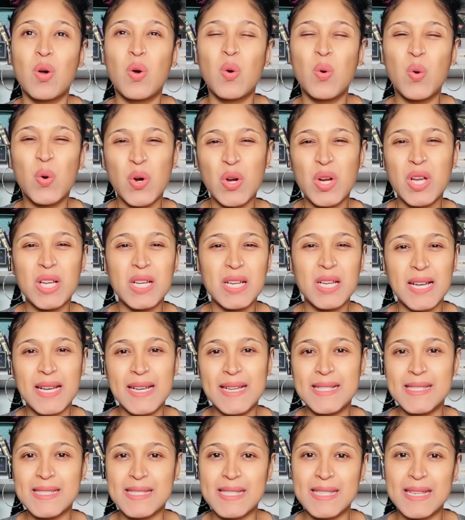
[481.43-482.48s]

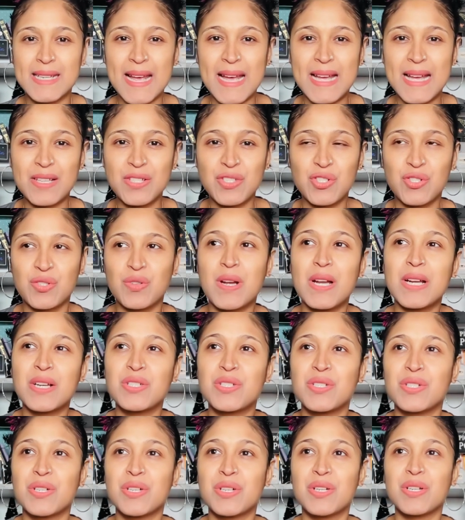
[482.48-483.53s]
organized and has
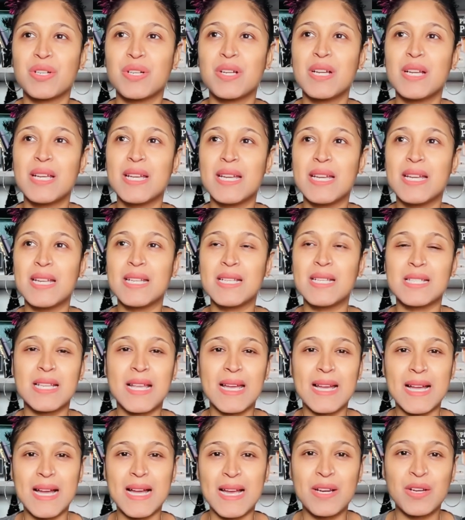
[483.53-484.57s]
structure and is
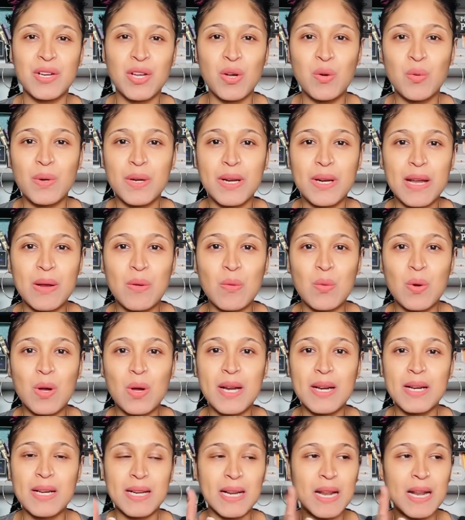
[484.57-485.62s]
like, I know what I
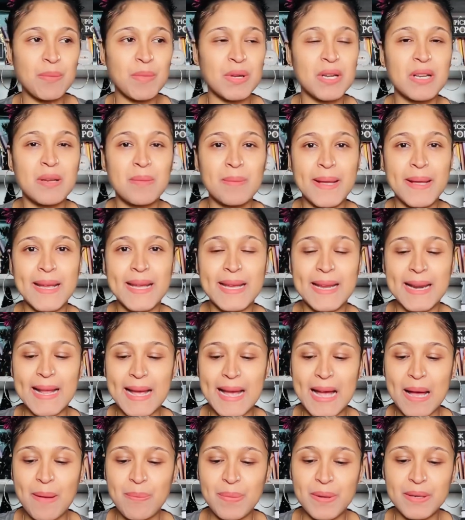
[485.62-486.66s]
want and I'm going to make it
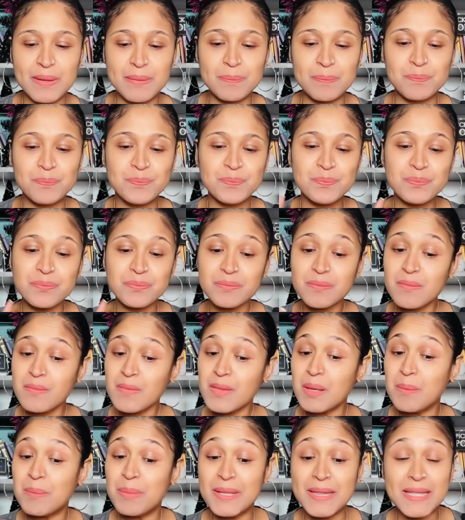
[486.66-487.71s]
happen.
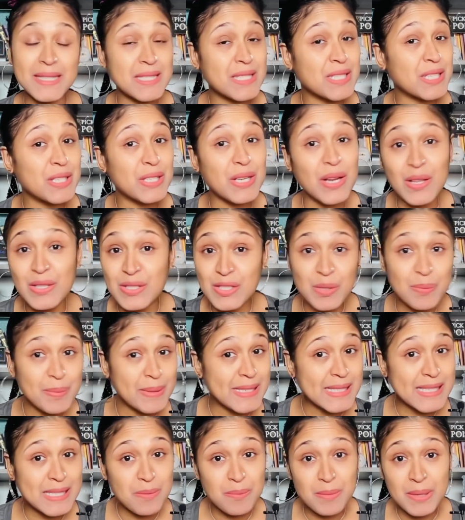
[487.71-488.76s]
But this could also be
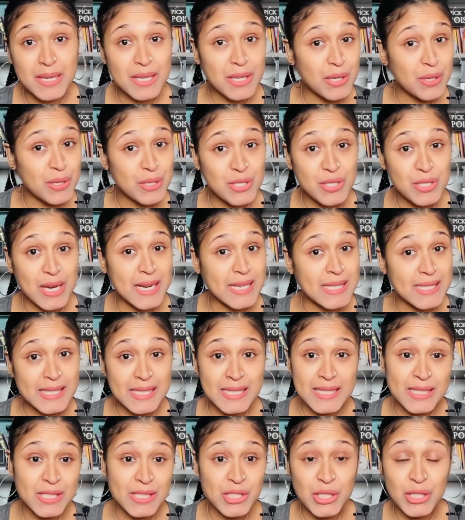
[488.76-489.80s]
somebody you're attracting
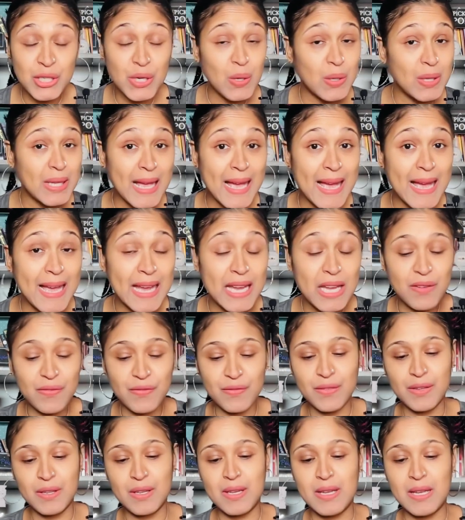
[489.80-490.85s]
into your
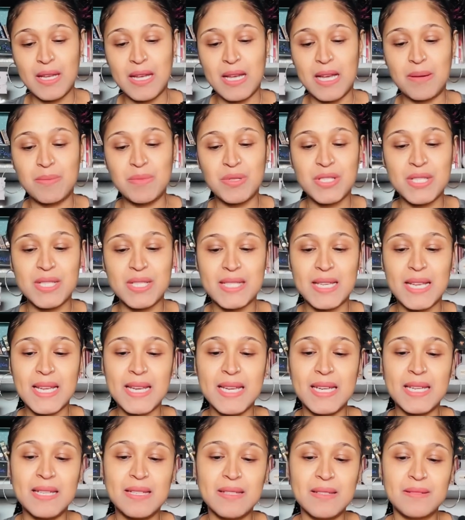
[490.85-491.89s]
life. I'm just
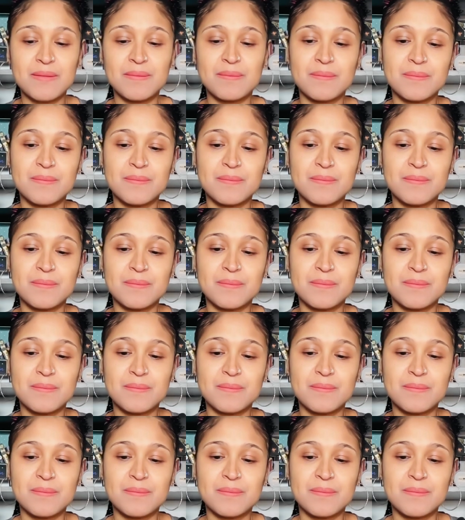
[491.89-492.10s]
saying.